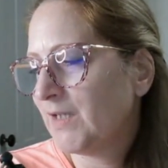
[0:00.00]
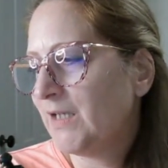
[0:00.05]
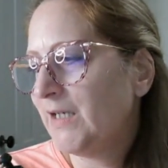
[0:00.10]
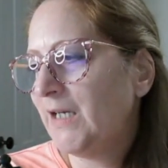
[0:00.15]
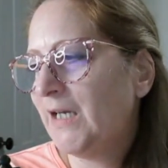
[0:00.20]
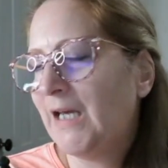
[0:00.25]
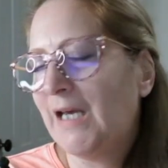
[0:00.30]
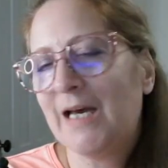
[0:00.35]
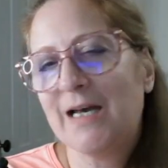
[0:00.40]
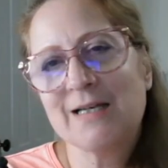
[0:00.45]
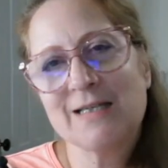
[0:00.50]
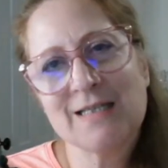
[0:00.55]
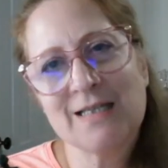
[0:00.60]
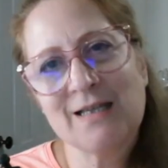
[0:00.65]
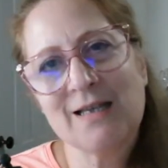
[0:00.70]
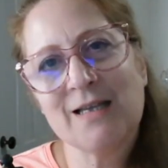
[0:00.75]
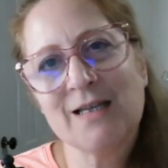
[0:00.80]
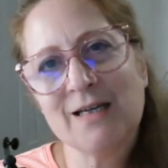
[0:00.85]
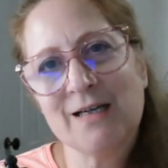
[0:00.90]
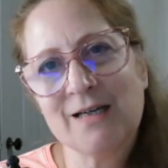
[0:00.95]
Yeah,
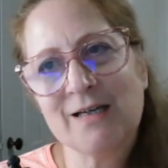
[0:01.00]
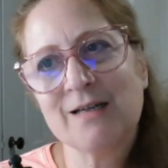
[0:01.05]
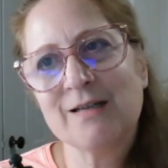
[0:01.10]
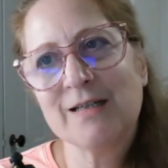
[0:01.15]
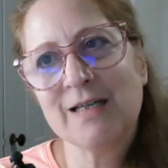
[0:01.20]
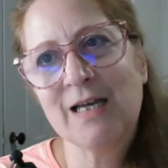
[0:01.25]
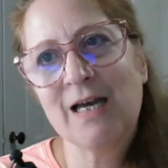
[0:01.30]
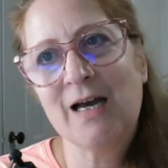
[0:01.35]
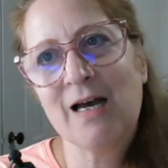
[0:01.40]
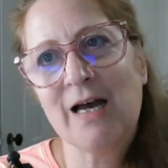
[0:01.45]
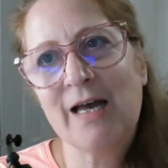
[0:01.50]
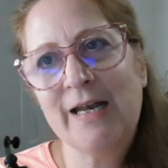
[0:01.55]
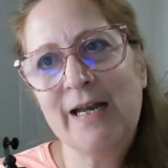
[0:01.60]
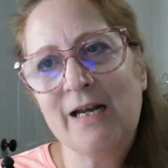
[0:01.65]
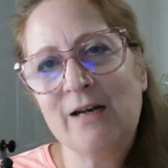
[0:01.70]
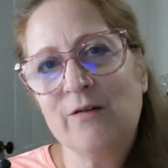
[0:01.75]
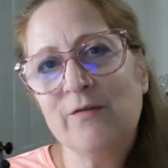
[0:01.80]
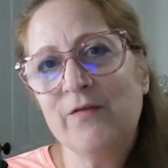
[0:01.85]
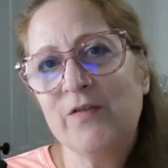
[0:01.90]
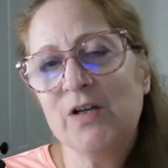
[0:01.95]
Cynthia. Yeah. And I
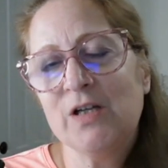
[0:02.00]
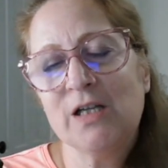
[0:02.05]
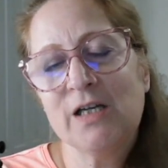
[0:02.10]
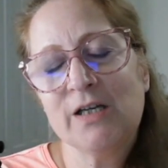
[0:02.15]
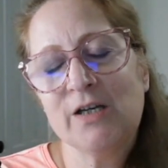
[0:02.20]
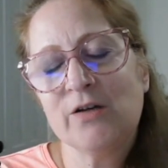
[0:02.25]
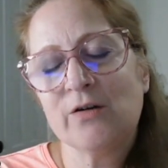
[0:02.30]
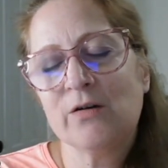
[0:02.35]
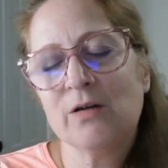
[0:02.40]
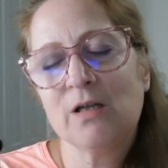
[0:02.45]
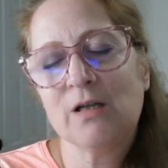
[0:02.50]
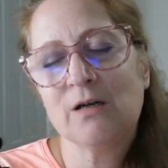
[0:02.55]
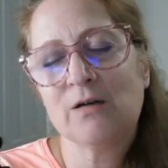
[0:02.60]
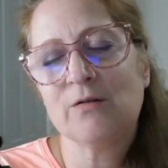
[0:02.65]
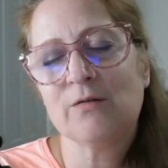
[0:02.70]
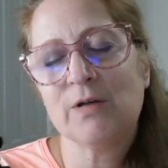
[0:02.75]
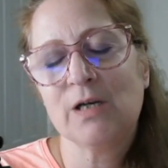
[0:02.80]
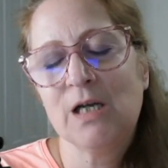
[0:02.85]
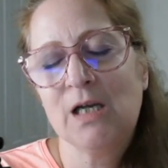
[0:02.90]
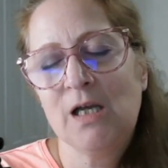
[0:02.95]
don't feel like you're
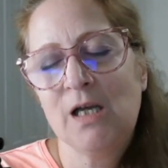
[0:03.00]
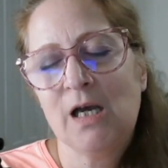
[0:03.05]
alone.